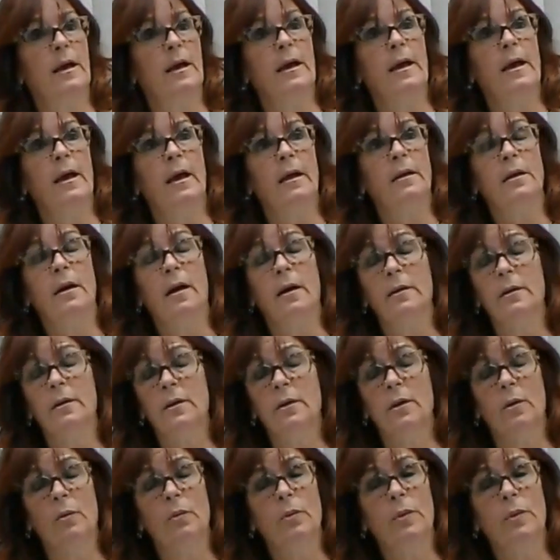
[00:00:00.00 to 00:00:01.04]
And,
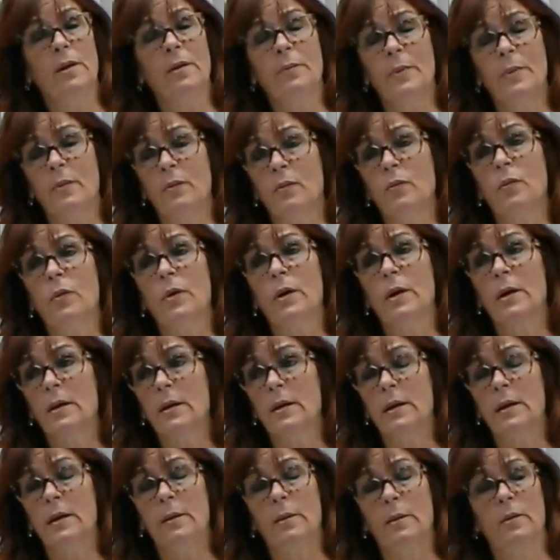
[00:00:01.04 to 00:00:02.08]
we've been
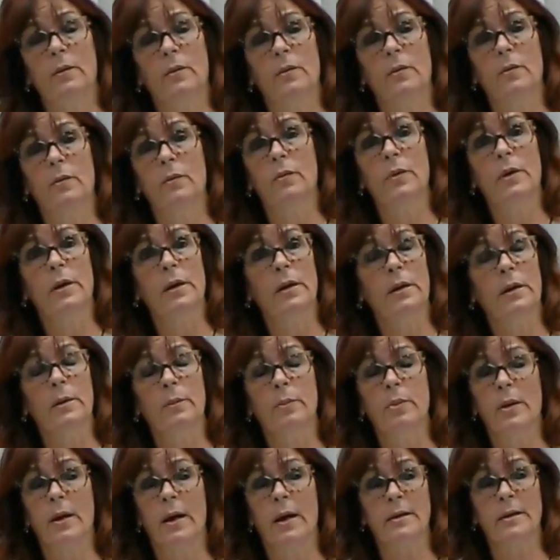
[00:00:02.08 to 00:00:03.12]
really, really
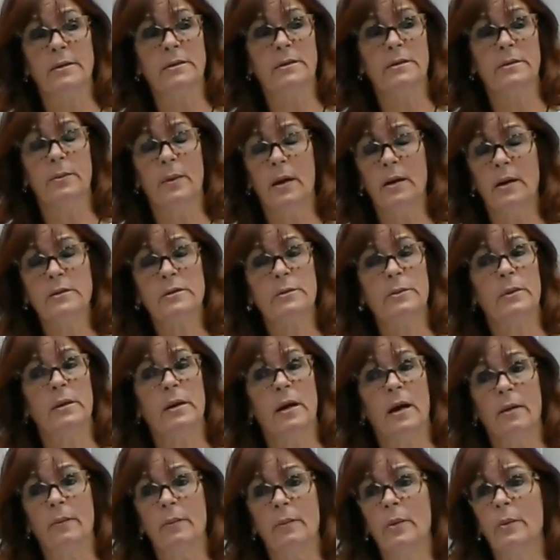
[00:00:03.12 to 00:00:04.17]
blessed. My husband
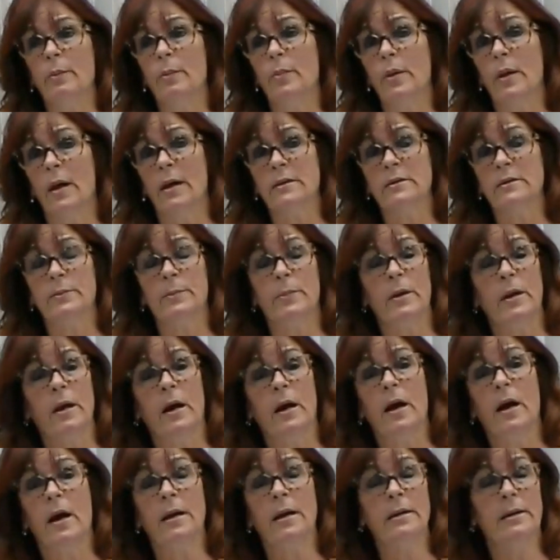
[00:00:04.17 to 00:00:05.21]
and I have been blessed
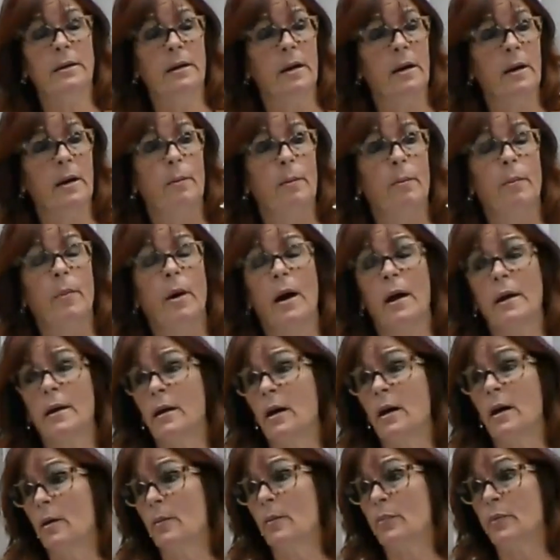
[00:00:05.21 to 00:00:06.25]
beyond my
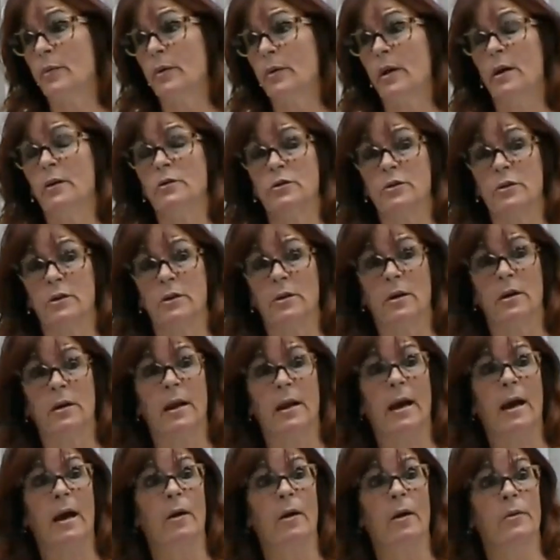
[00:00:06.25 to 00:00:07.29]
comprehension on
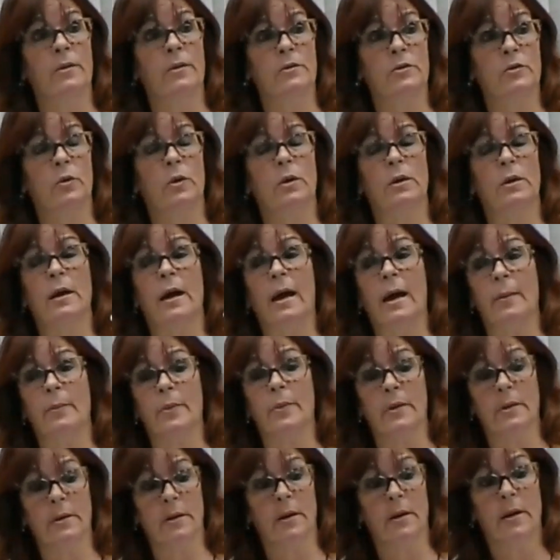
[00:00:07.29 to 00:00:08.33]
how this all
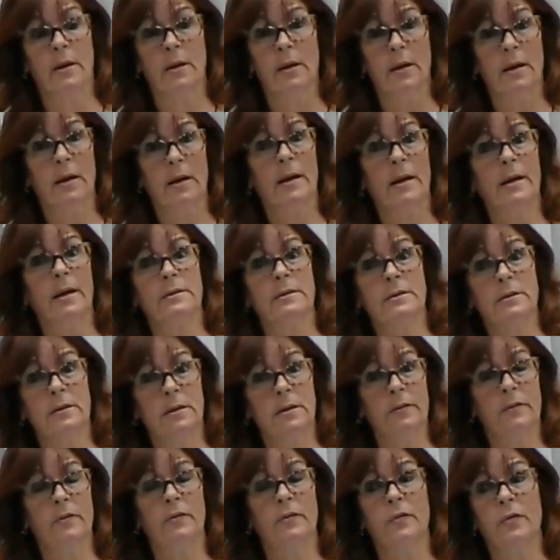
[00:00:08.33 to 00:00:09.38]
happened. Like, I get to
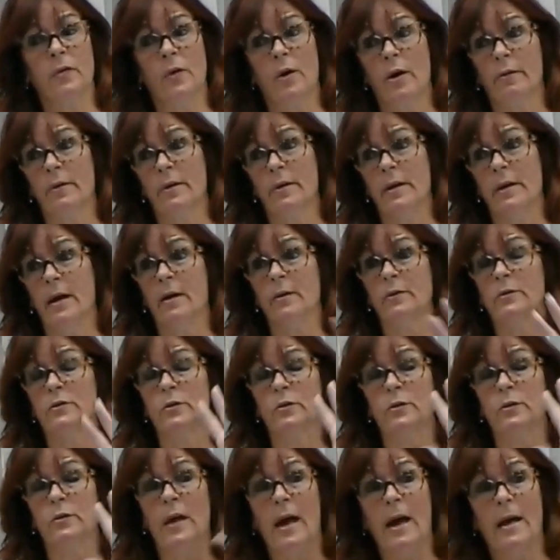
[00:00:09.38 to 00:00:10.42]
live in Florida now,
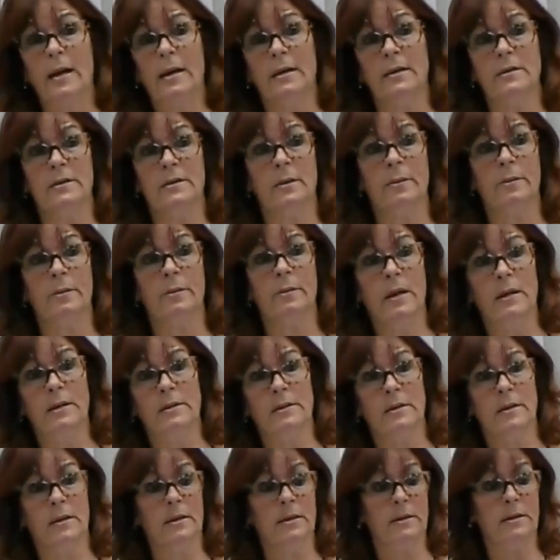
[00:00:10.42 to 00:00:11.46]
so that is
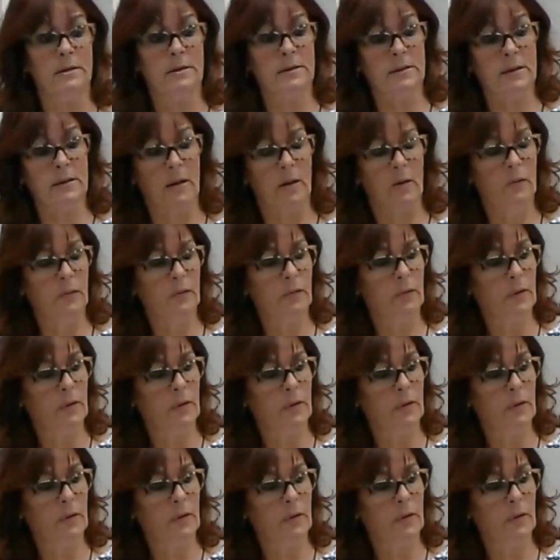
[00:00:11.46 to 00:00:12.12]
amazing in itself.